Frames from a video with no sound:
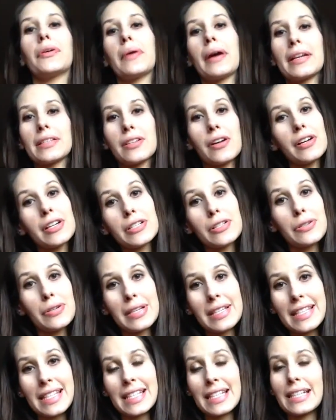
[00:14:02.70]
guys are
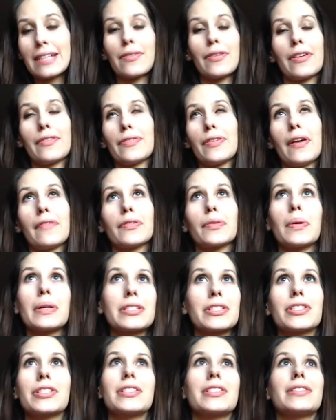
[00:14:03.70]
interested, or if you have
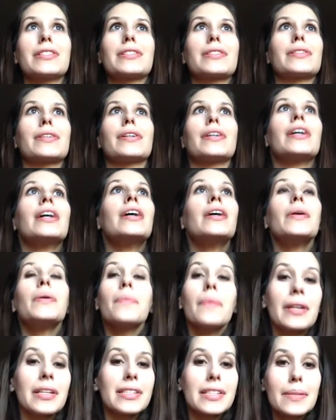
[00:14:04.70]
questions, or
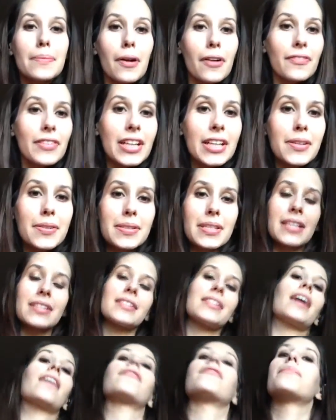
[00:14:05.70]
want to see more videos on
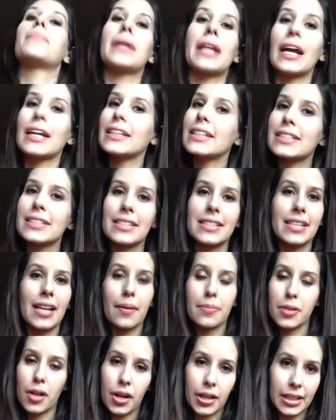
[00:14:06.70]
stuff. But I need to
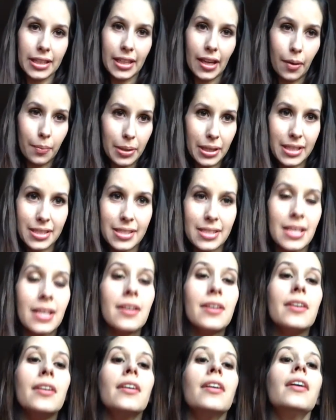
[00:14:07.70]
stop talking now because
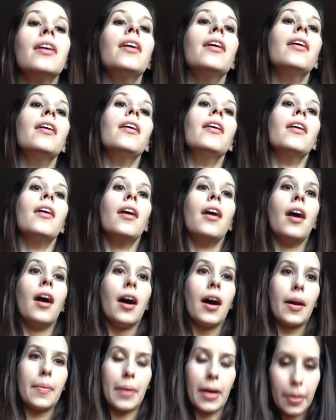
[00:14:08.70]

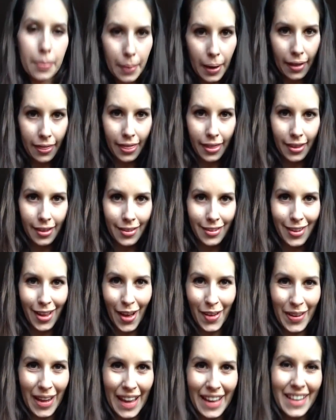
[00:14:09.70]
I'm out of breath.
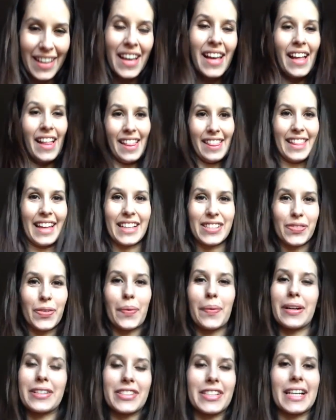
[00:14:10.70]
Okay. Thanks for
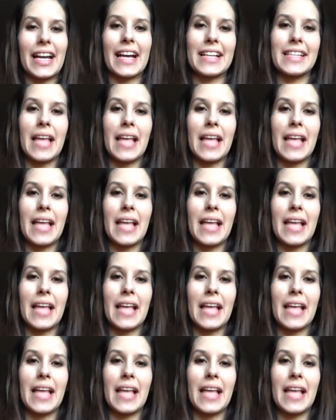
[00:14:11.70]
watching, guys.